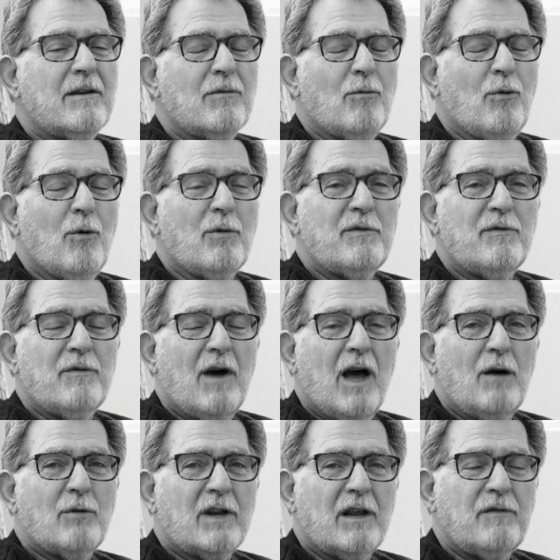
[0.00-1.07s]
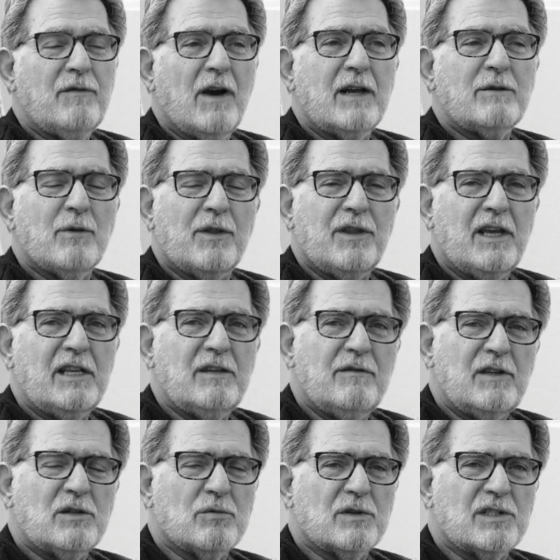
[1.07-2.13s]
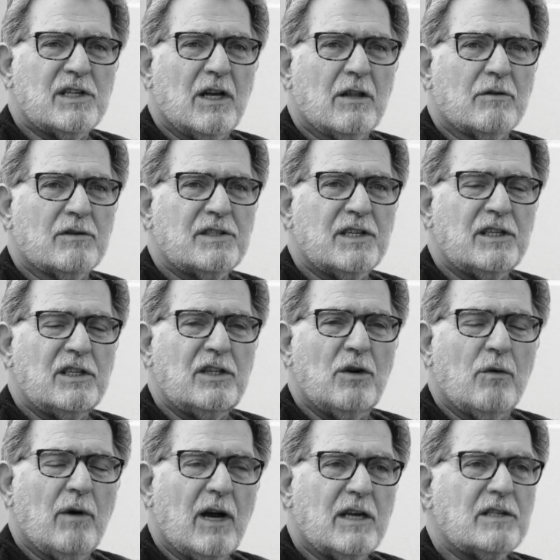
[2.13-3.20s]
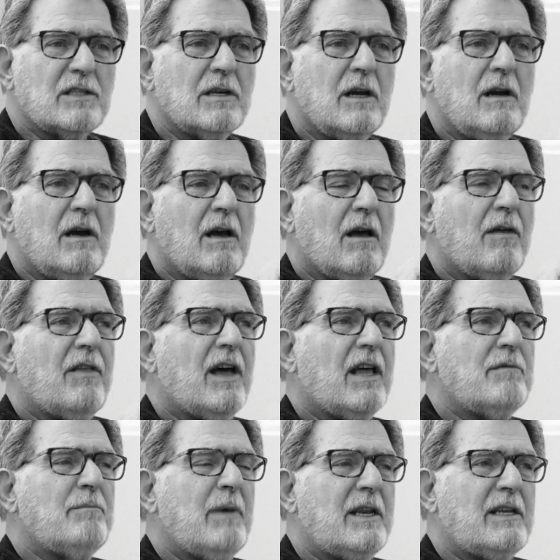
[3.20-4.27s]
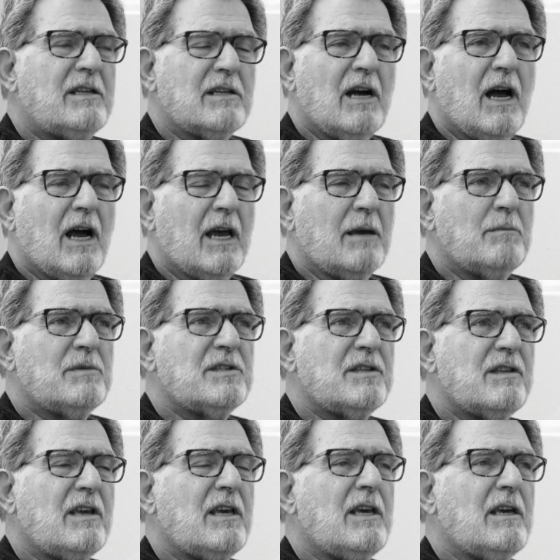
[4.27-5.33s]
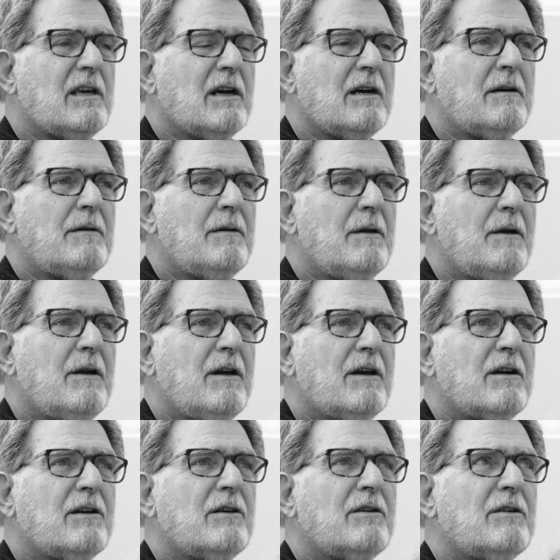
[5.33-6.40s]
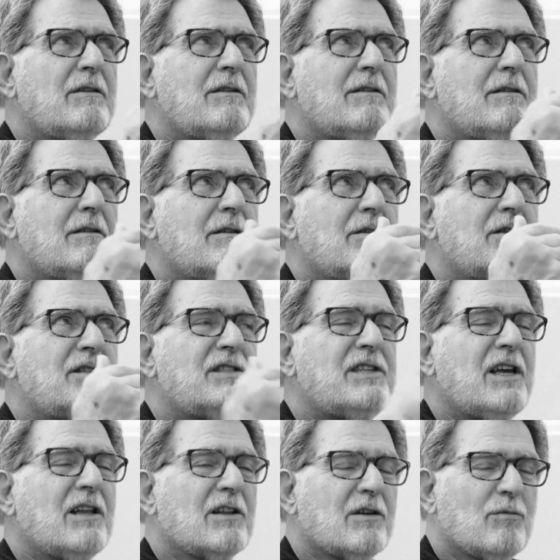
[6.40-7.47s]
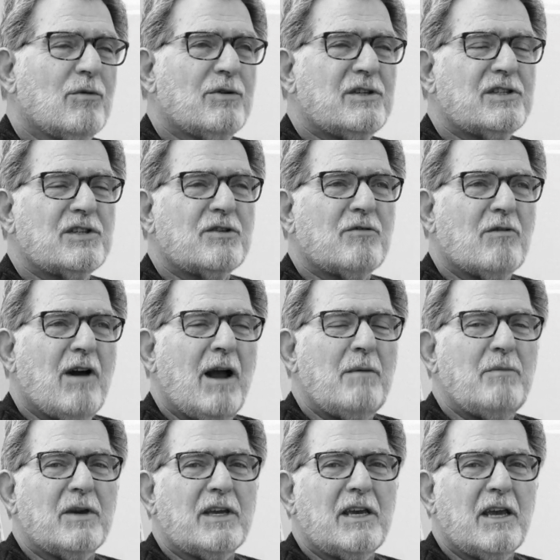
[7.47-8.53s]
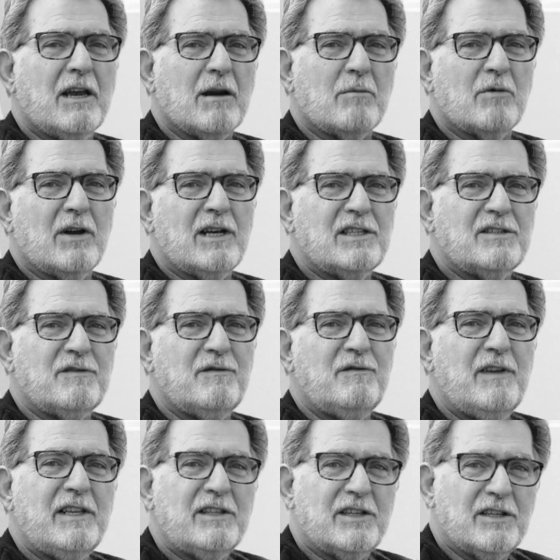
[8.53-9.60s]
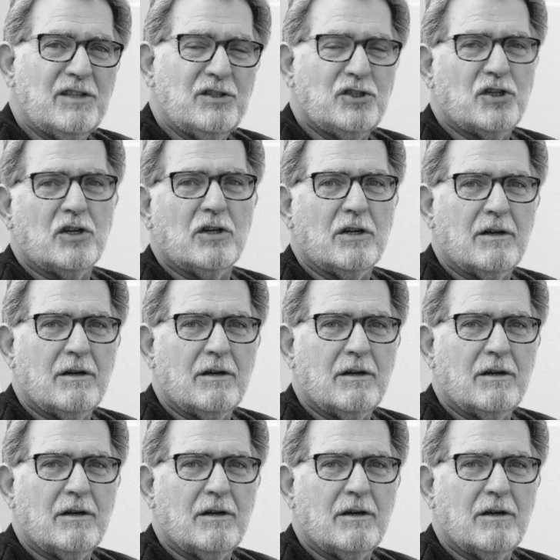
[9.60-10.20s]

what I find with individual sellers in the US, that many times the seller will describe the camera as vintage.